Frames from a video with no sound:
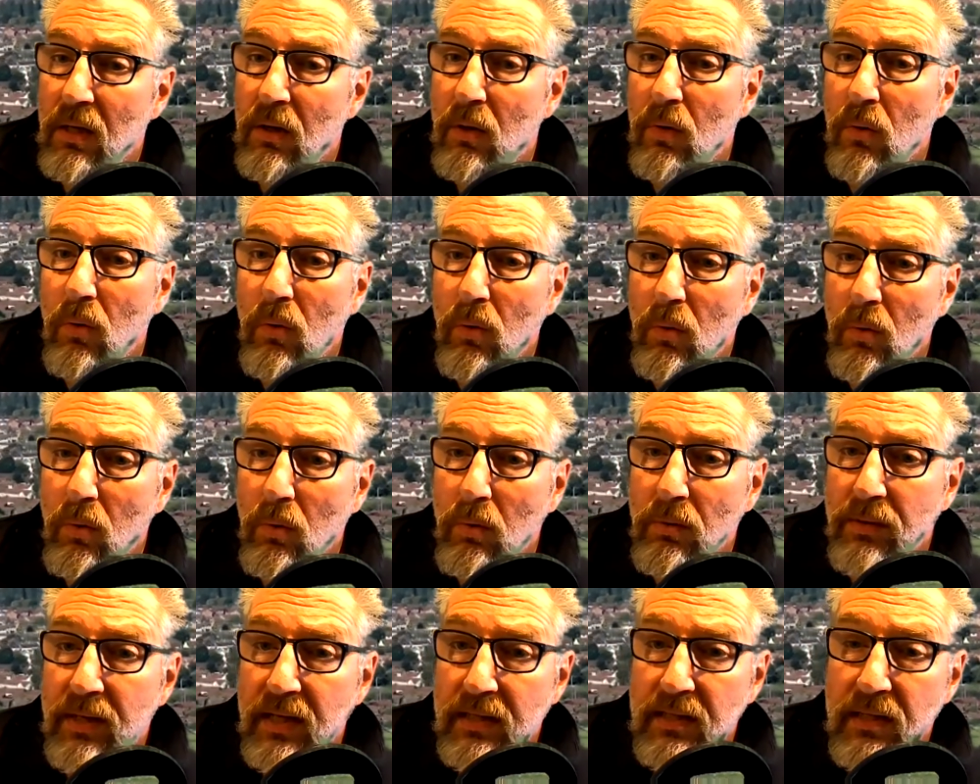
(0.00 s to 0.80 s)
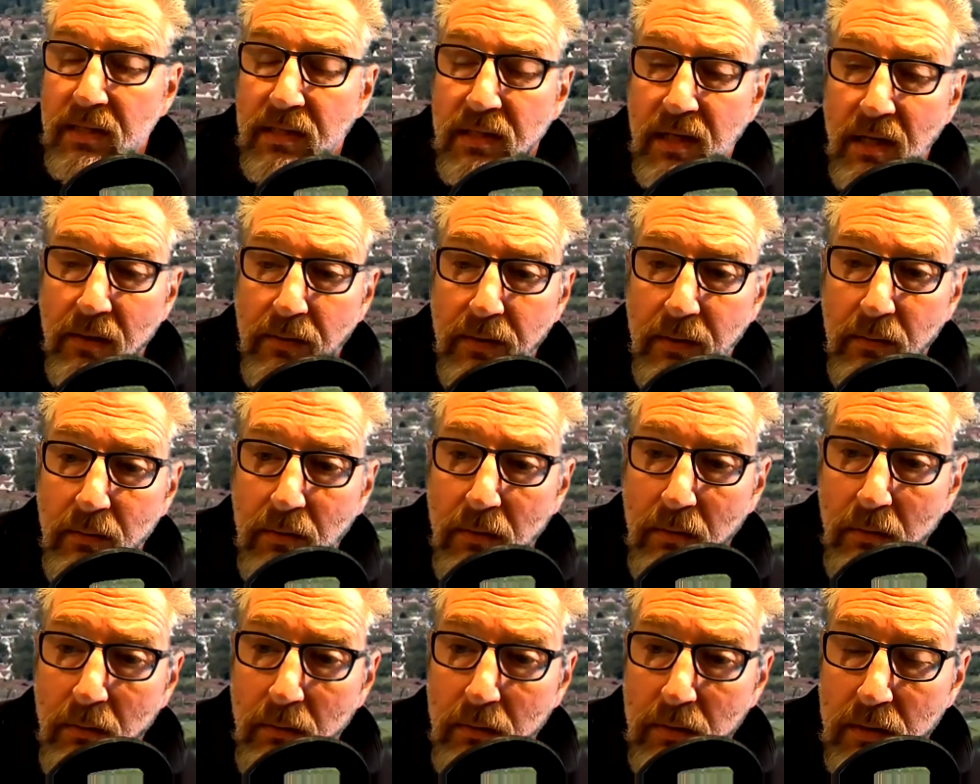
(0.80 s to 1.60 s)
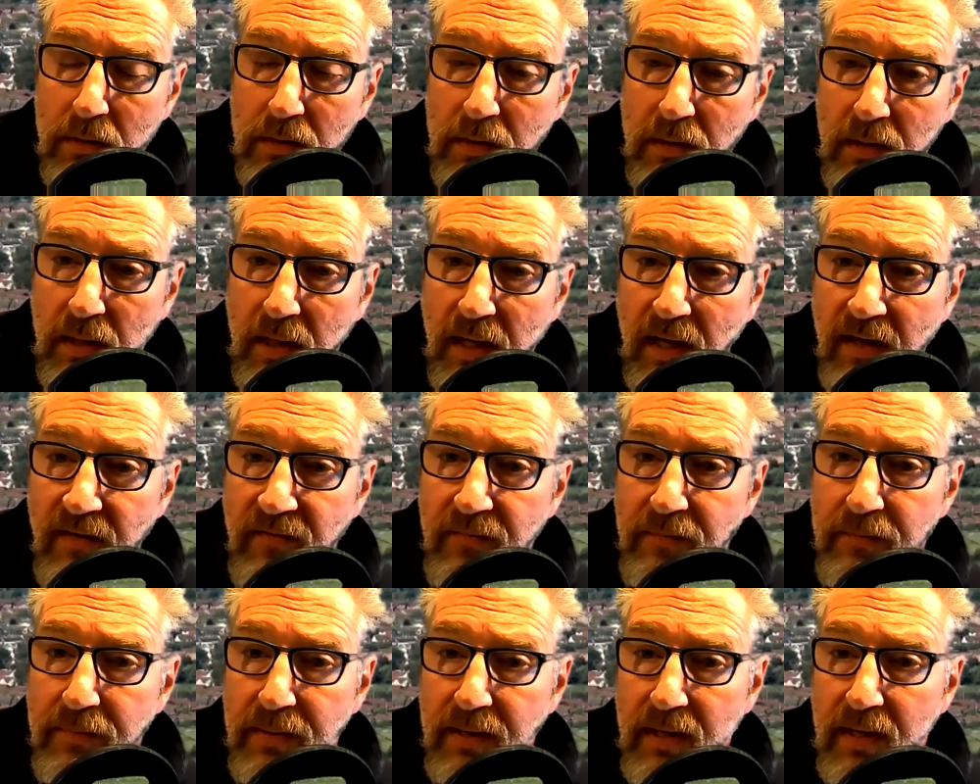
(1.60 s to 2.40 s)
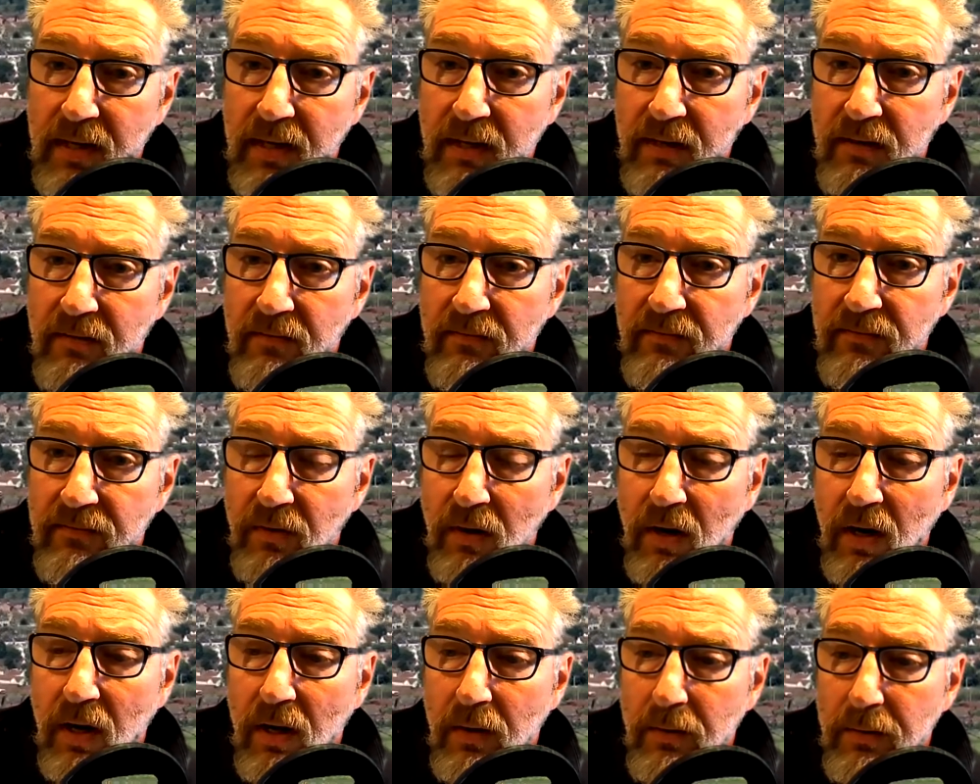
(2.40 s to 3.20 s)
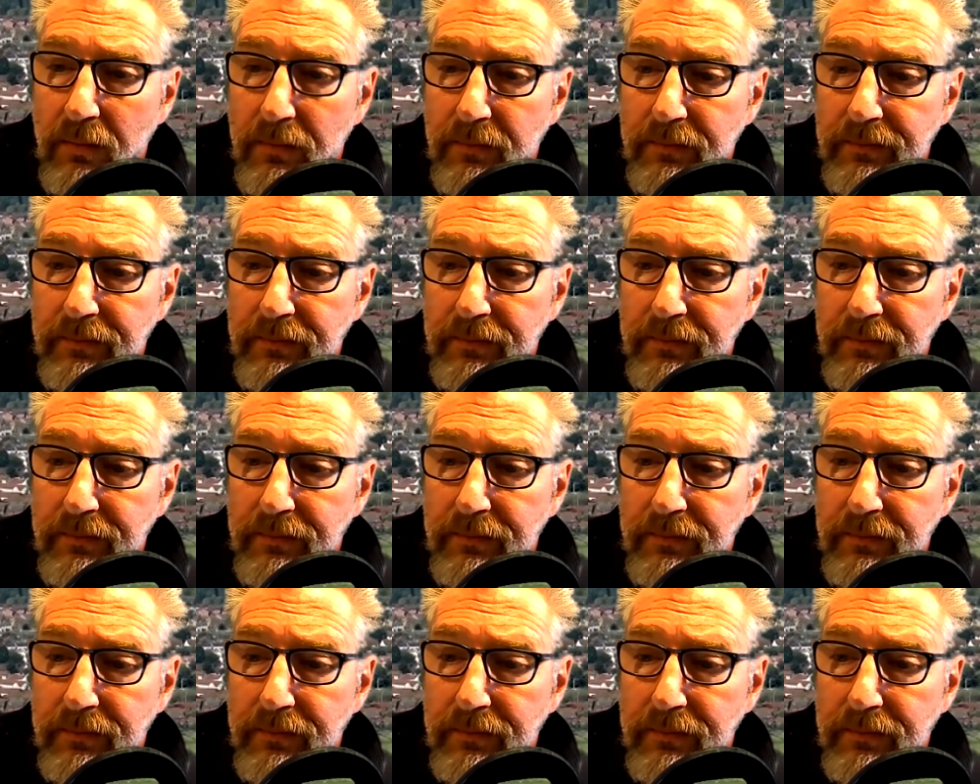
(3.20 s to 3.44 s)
All necessary rules have been followed.